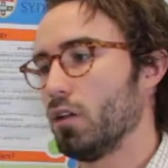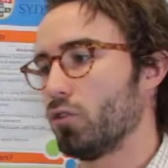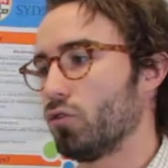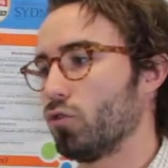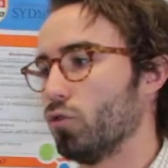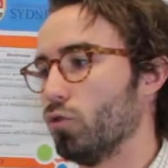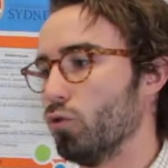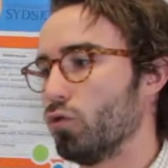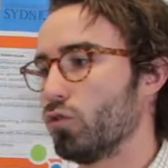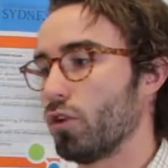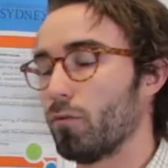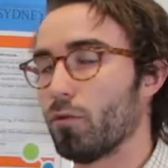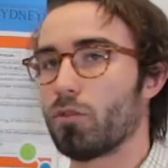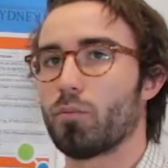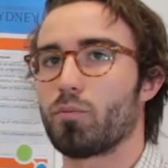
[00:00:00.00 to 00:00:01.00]
to
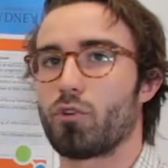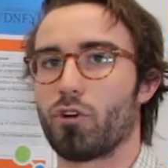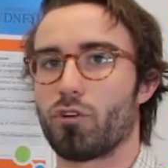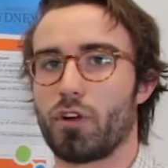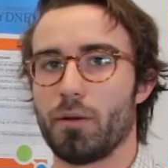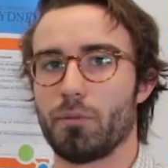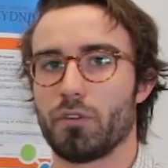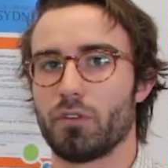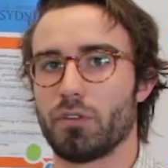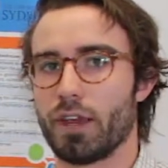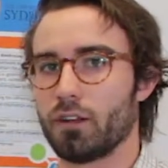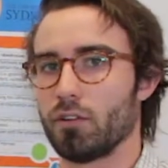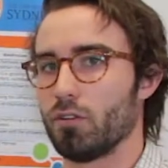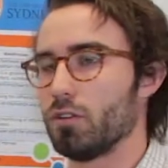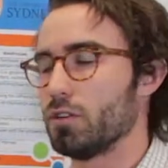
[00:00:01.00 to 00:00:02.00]
some of the programs and
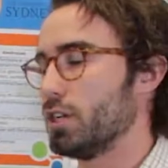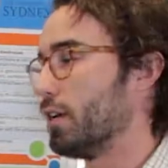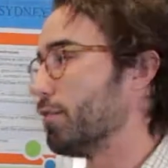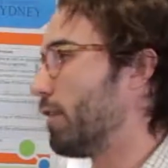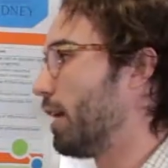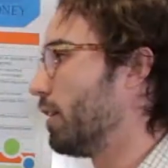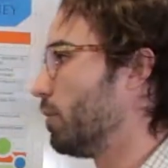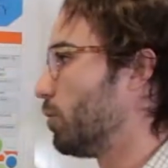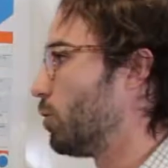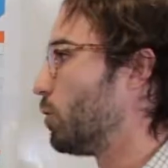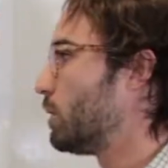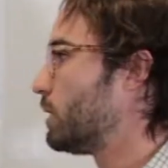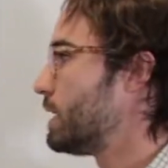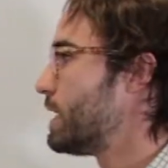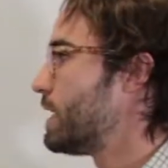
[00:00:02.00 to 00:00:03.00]
technology
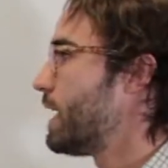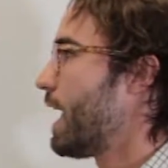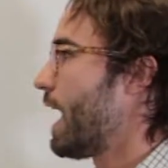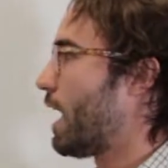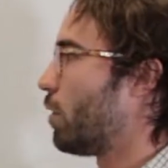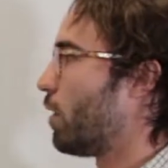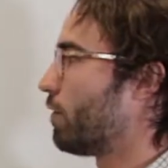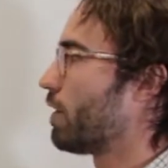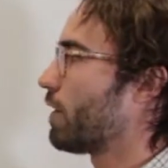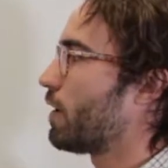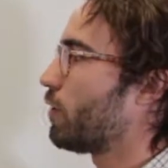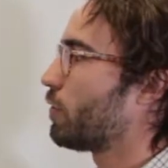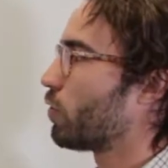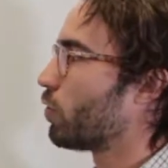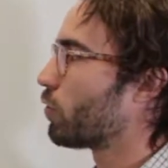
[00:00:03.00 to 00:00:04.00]
available. However,
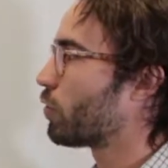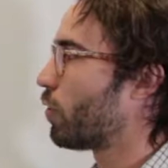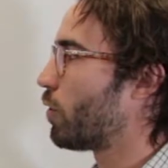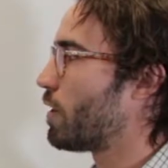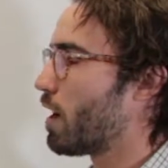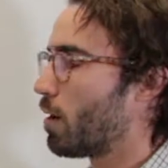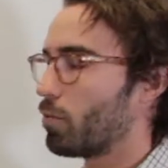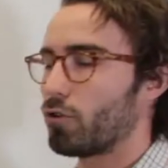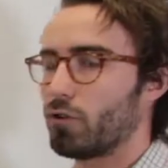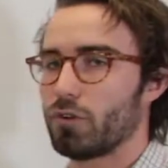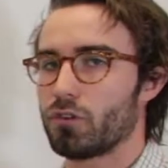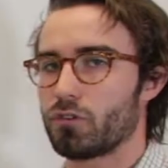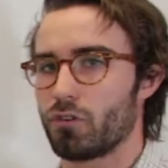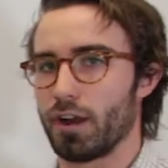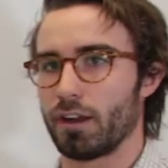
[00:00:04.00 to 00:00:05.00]
there is also a number of
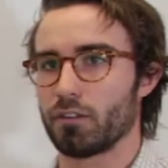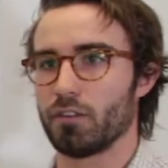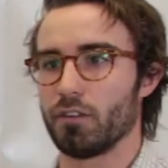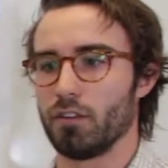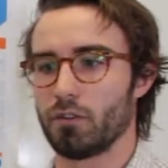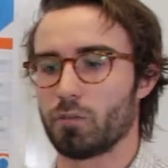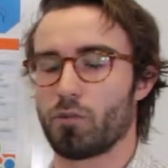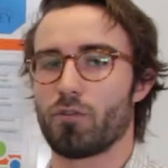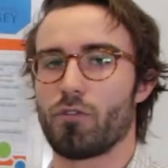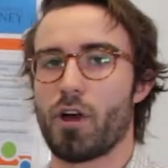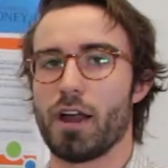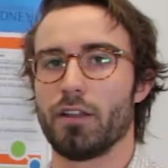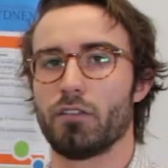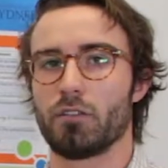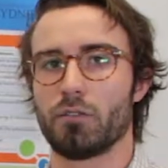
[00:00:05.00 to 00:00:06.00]
strengths that this
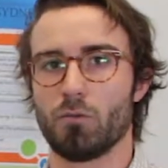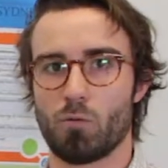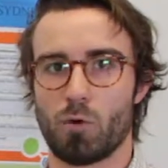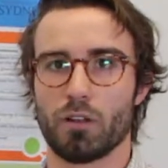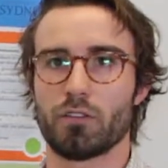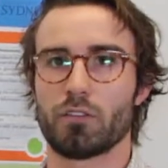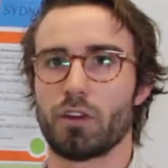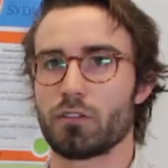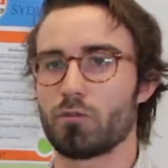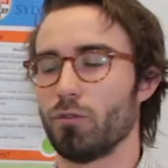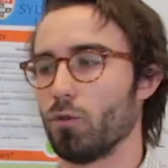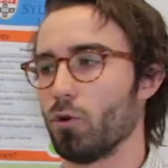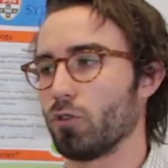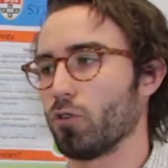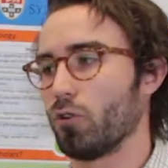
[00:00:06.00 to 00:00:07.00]
provides. One such we've
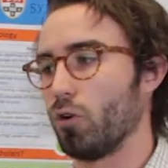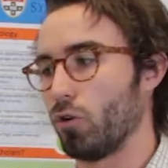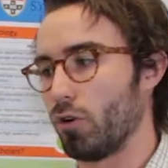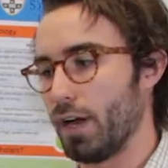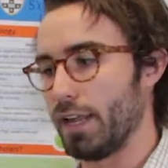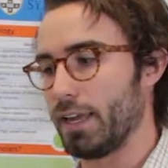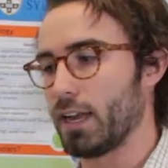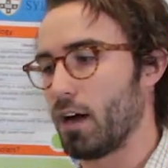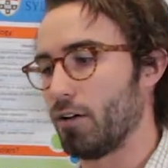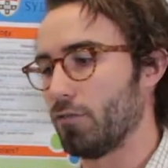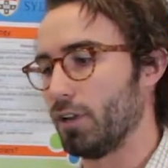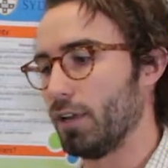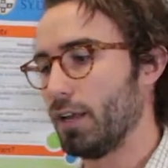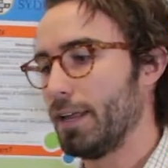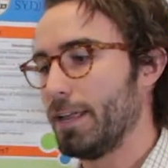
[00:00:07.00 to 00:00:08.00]
also already
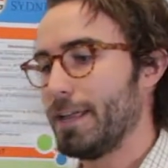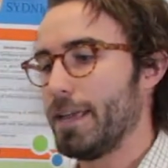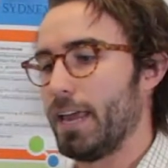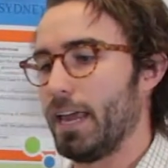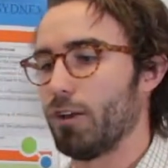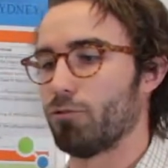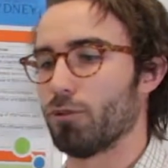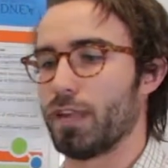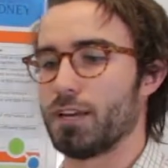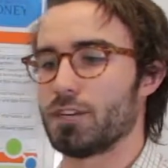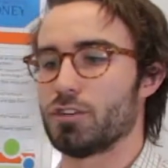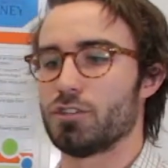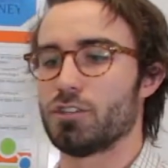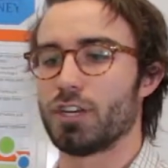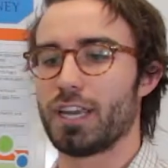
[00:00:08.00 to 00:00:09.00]
covered in
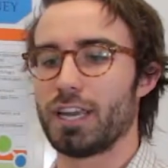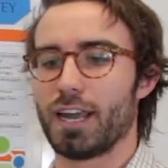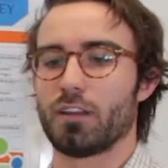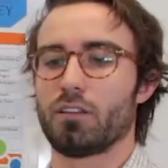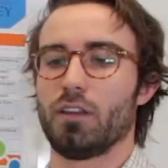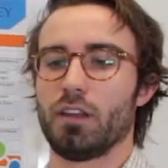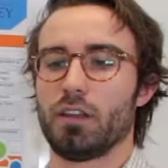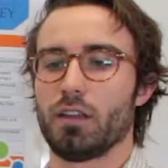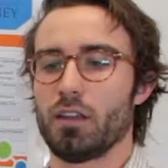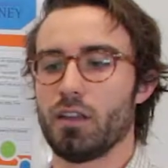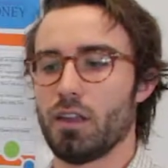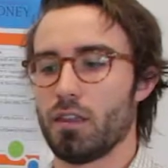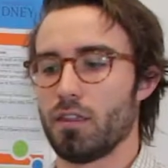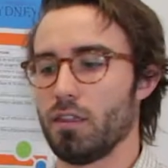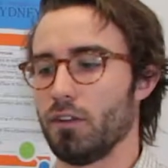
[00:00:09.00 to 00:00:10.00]
relation to connecting
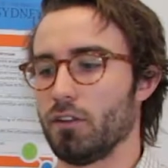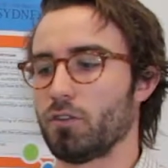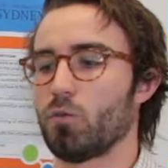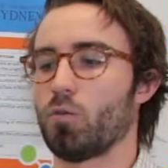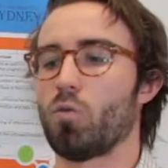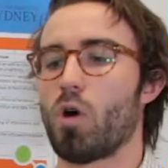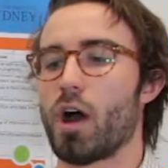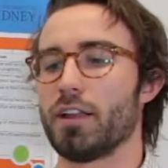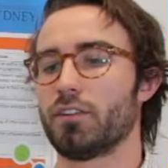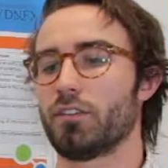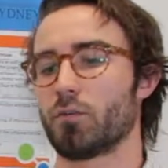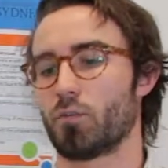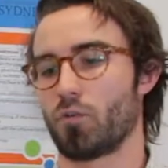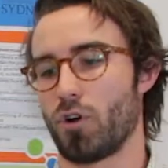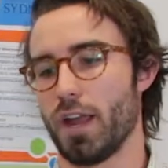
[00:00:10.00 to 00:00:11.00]
this
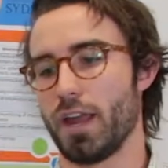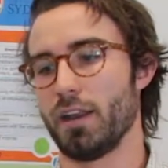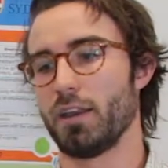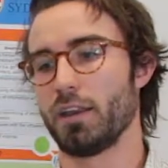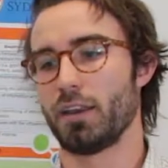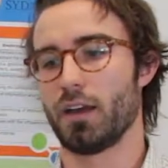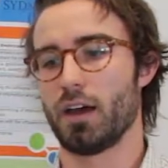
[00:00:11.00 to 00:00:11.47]
widespread